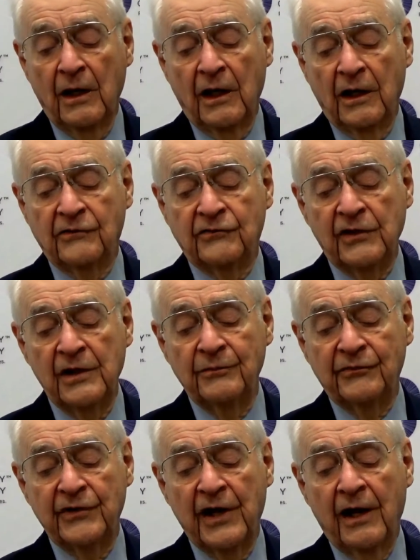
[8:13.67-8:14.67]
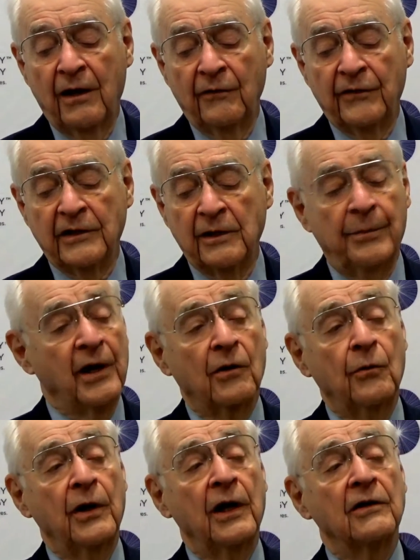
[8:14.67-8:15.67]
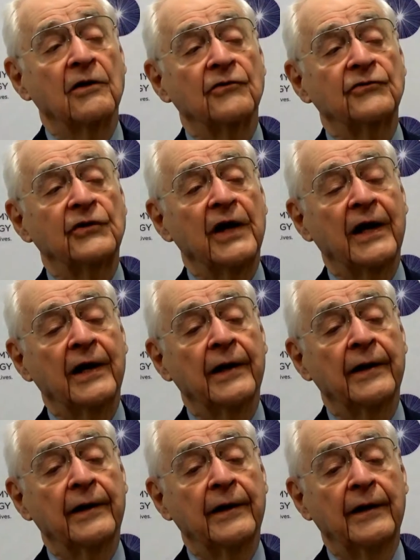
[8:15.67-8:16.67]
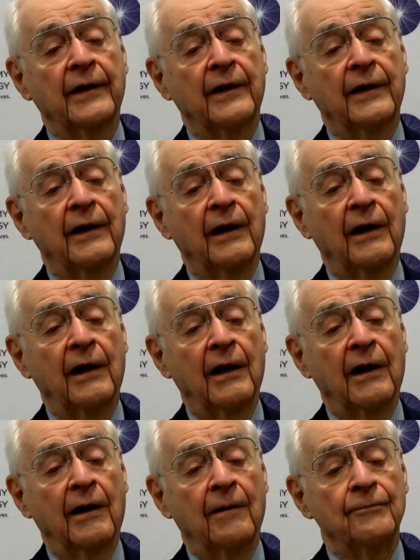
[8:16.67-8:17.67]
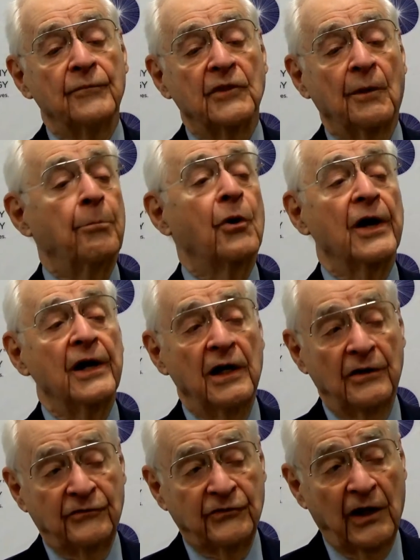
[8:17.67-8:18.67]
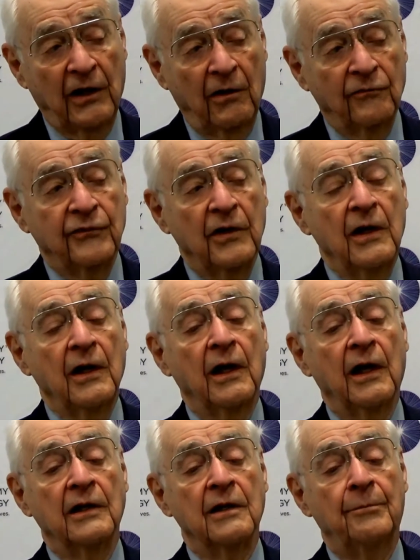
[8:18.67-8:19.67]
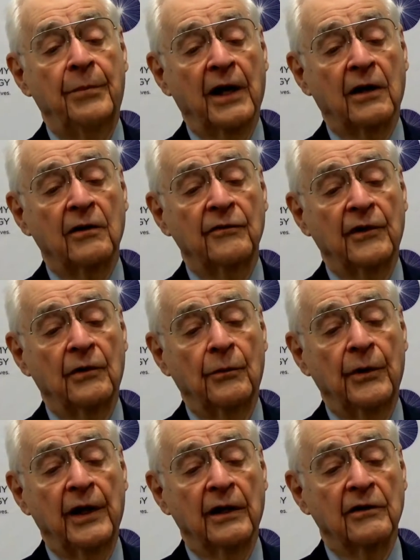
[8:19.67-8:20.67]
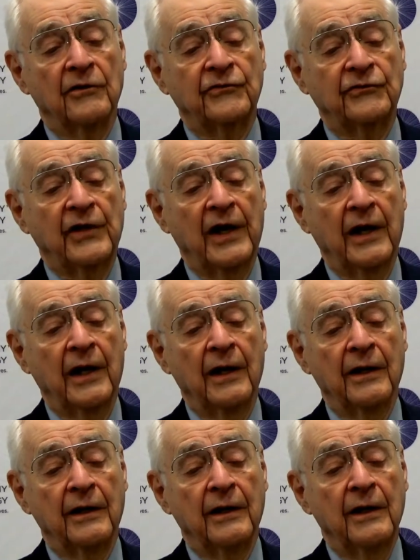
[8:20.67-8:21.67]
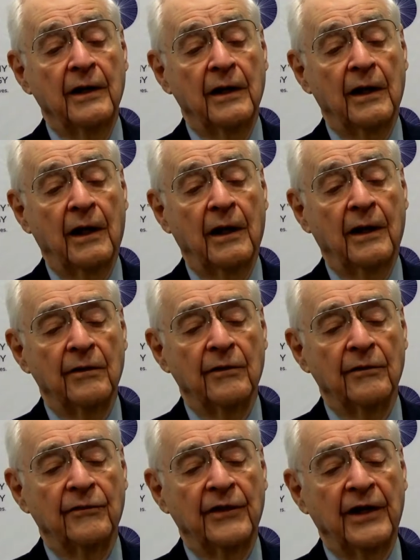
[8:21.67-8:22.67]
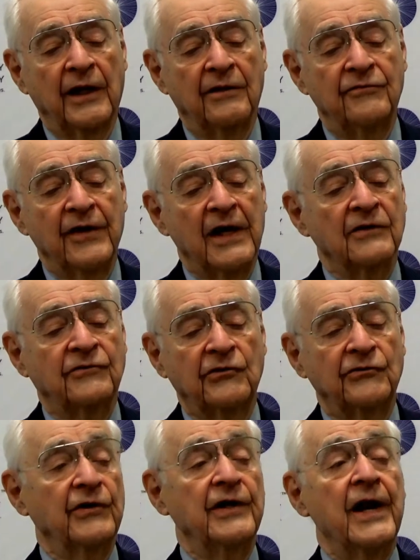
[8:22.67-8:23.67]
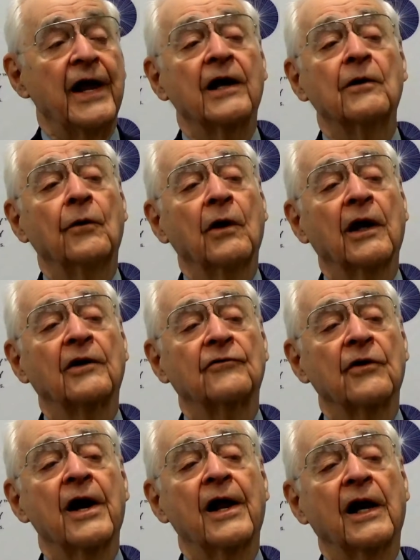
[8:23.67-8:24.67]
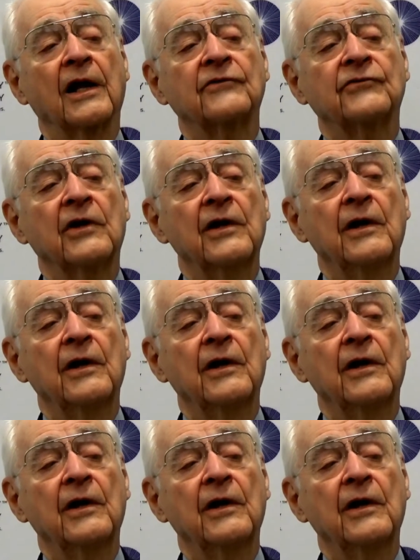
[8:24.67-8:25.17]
it seems now that the better we understand the brain itself, and the better that we understand the advances in nanoelectronics,